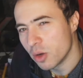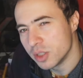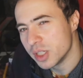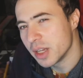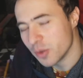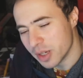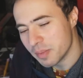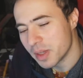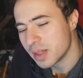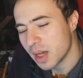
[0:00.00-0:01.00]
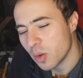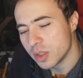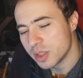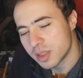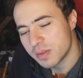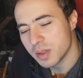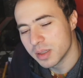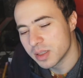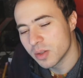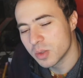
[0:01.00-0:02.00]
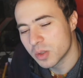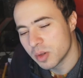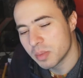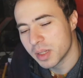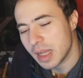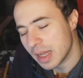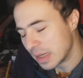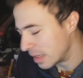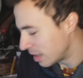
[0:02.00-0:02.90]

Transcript: genuine, but now it just feels so scripted and